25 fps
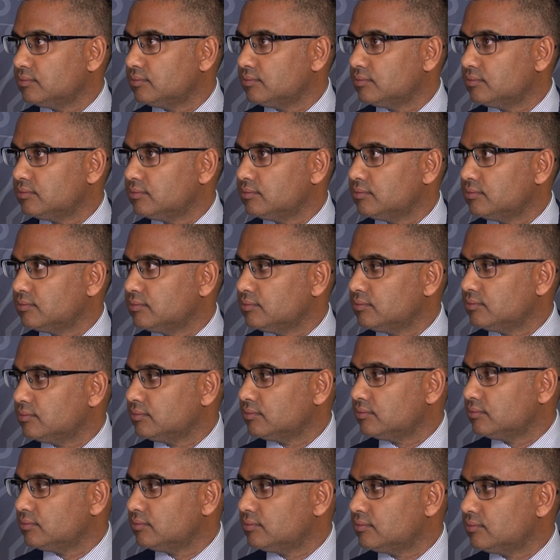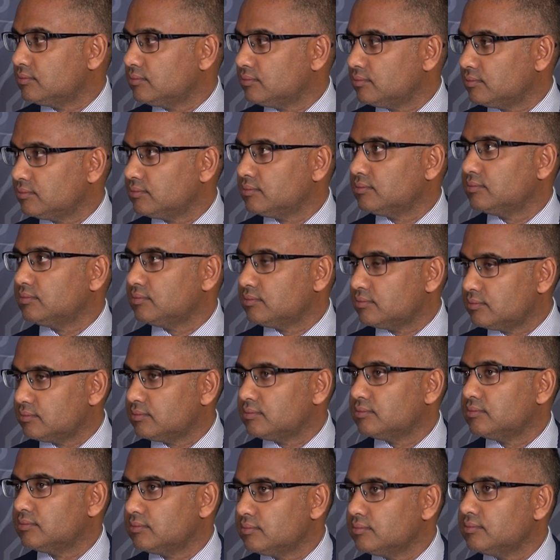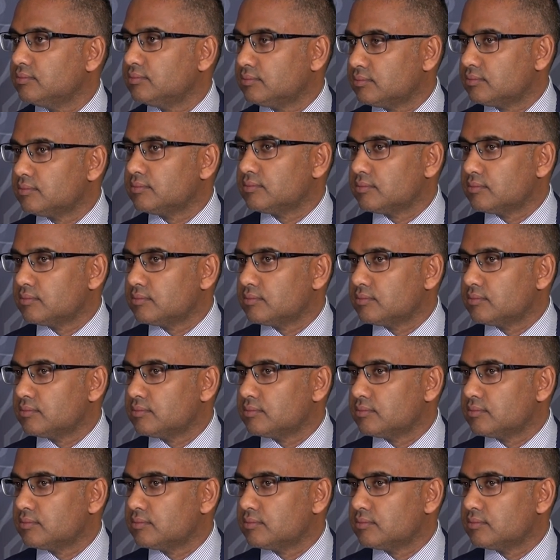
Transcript: (not speaking)